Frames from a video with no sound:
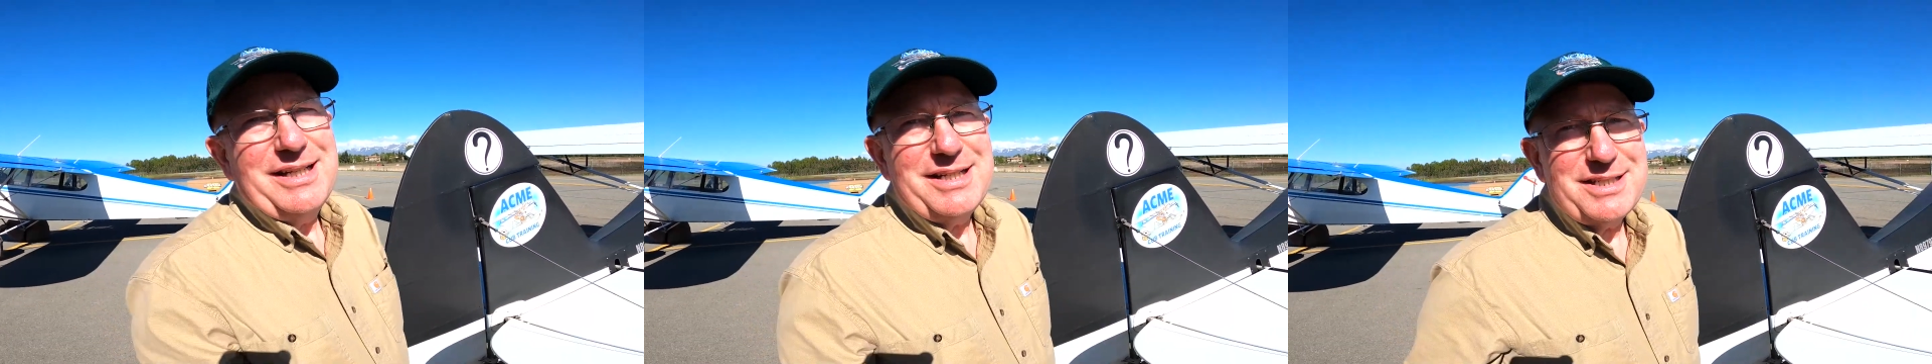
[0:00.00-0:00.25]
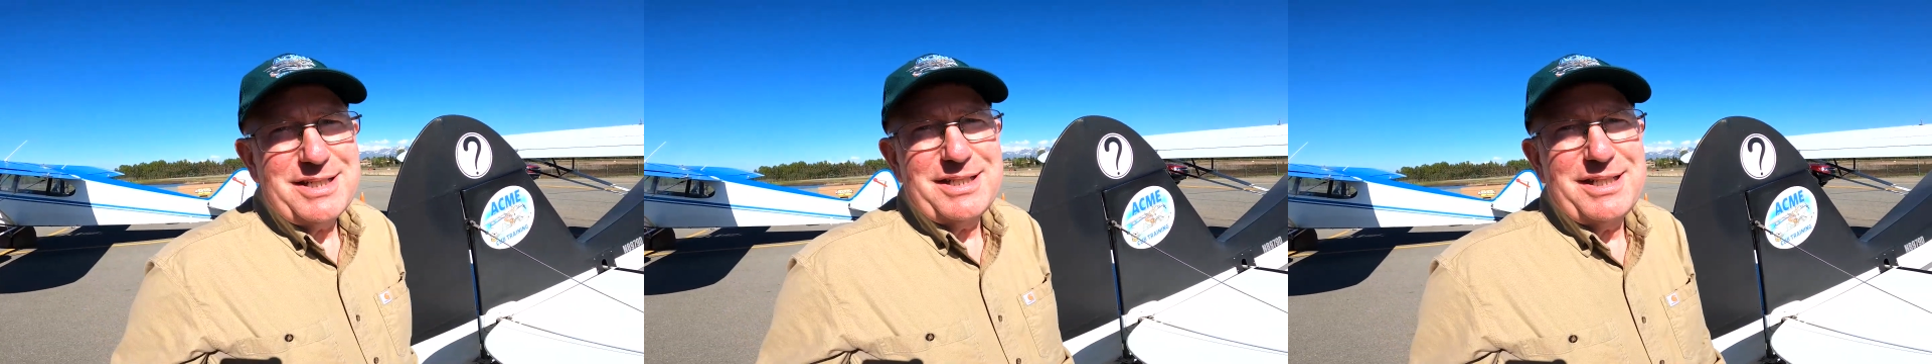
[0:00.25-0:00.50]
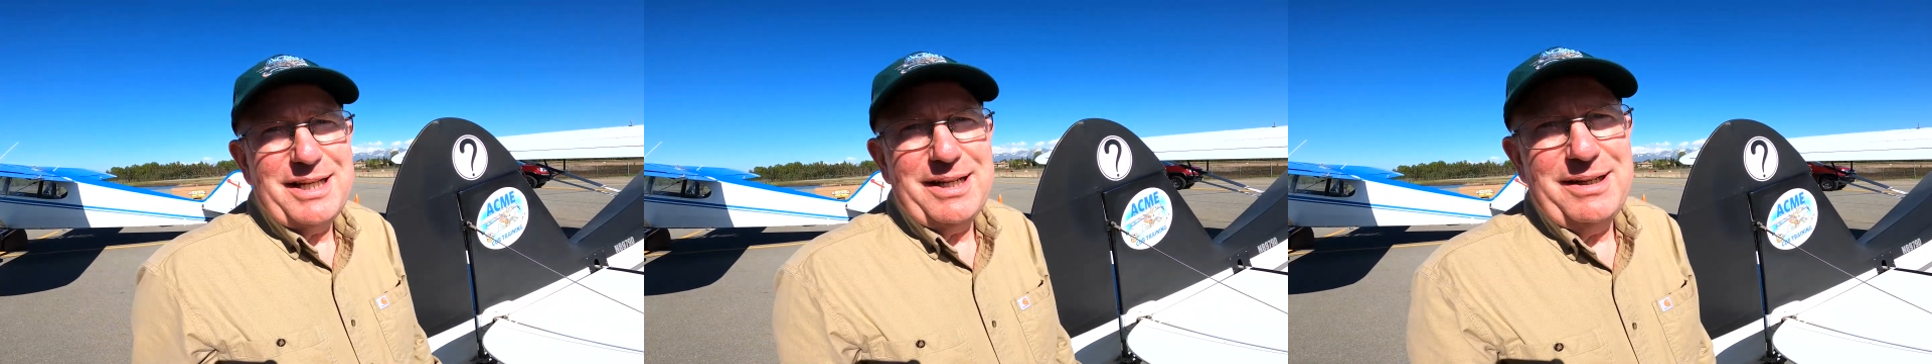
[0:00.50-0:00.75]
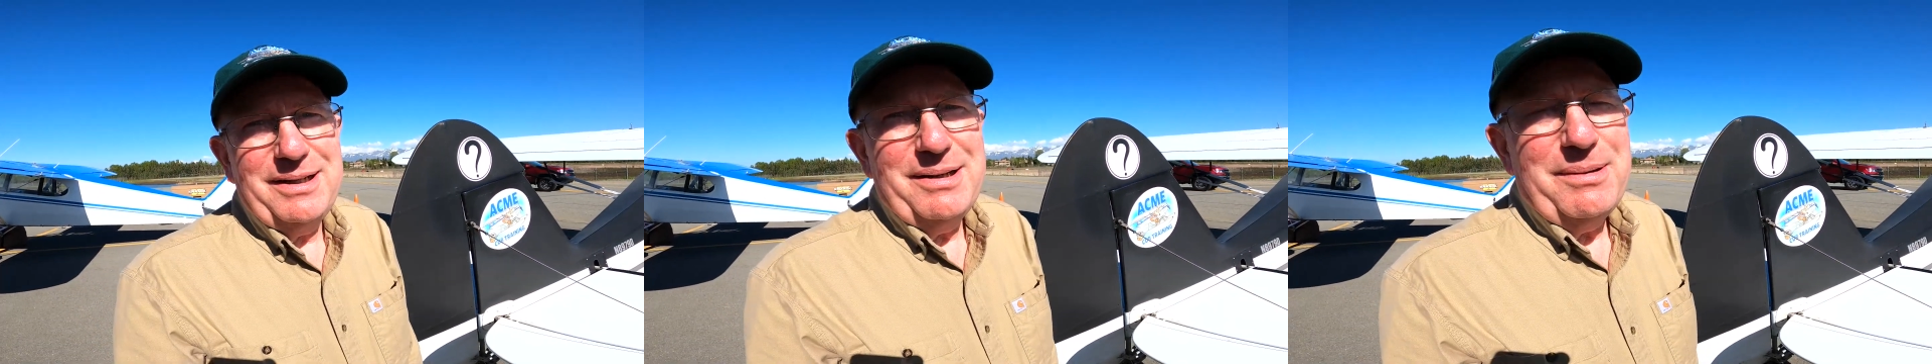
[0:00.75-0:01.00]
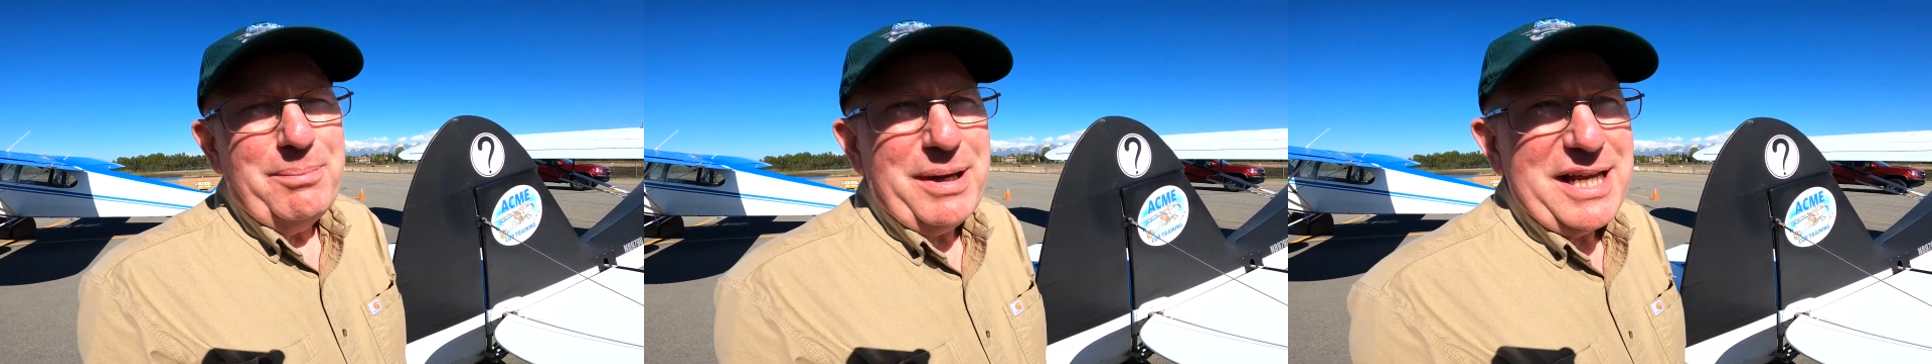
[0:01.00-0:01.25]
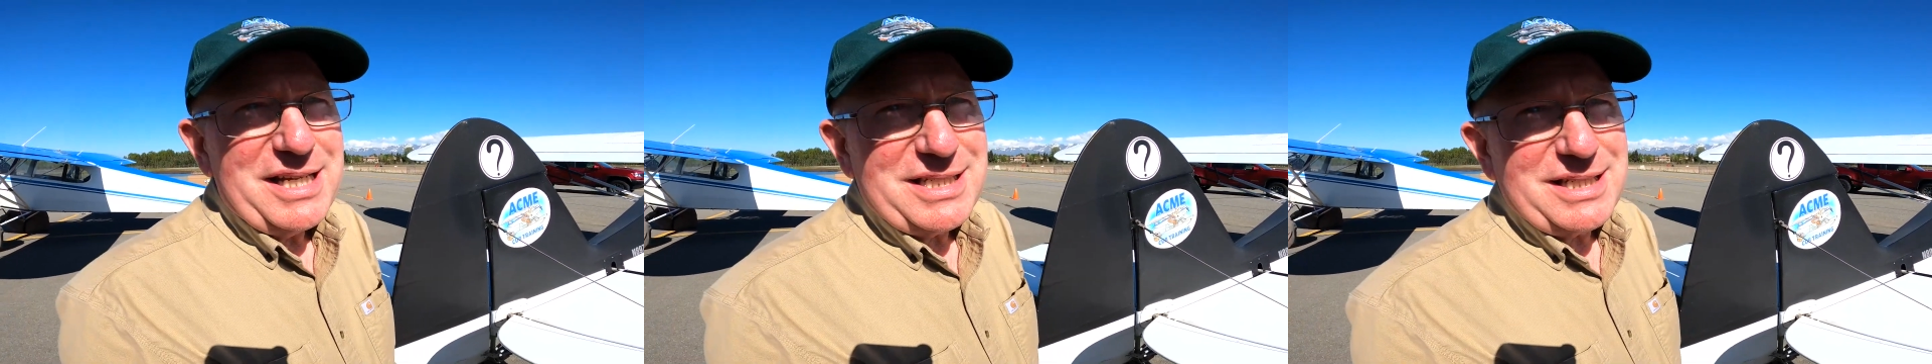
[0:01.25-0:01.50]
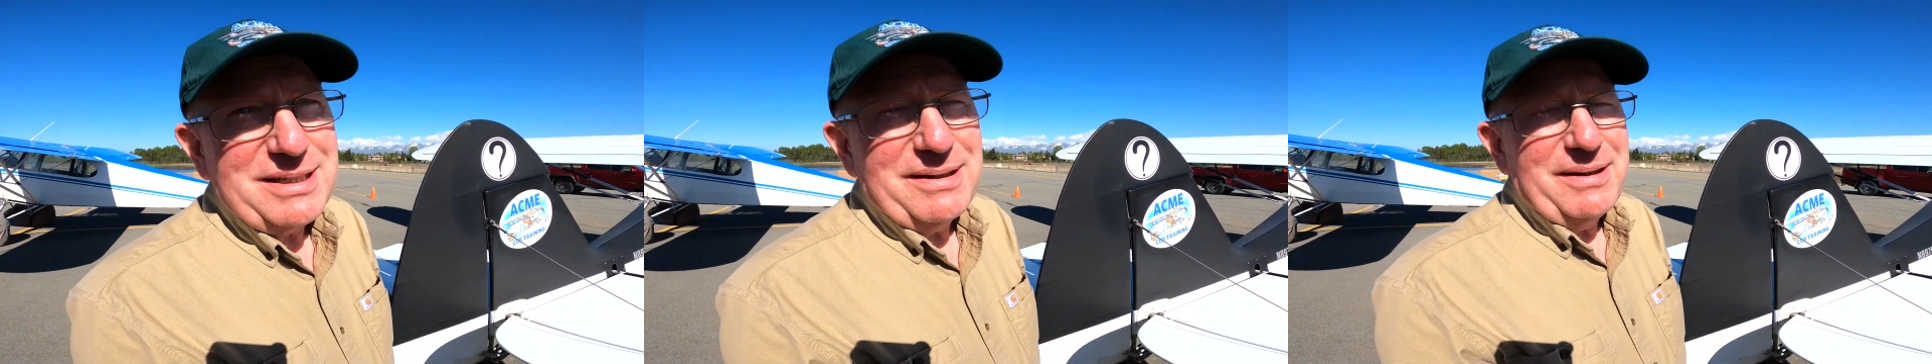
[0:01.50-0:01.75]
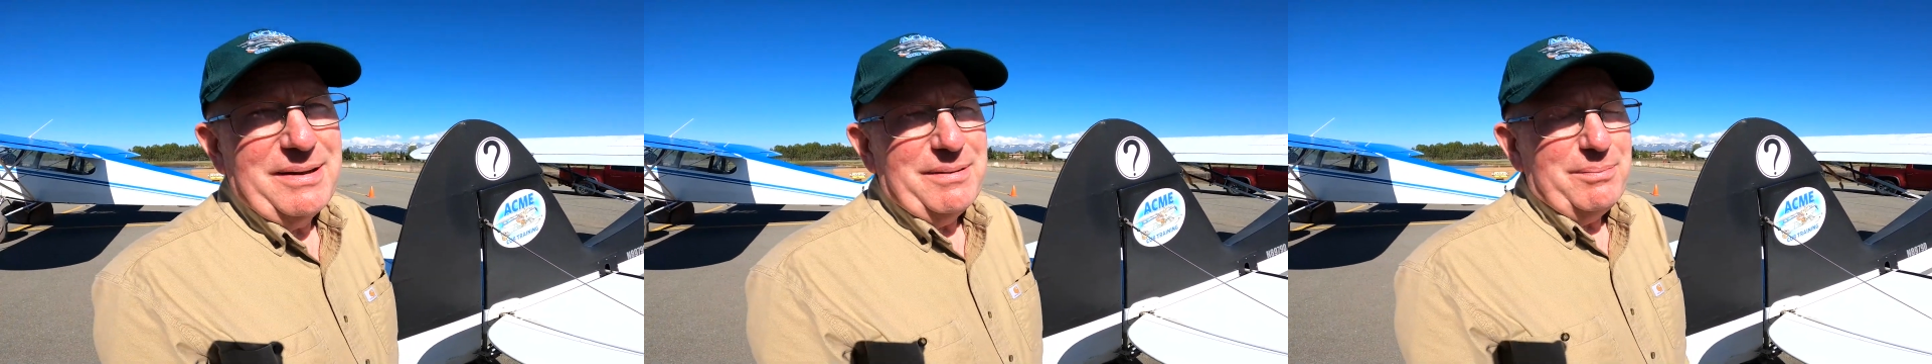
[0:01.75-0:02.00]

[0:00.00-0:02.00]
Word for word: This is the base,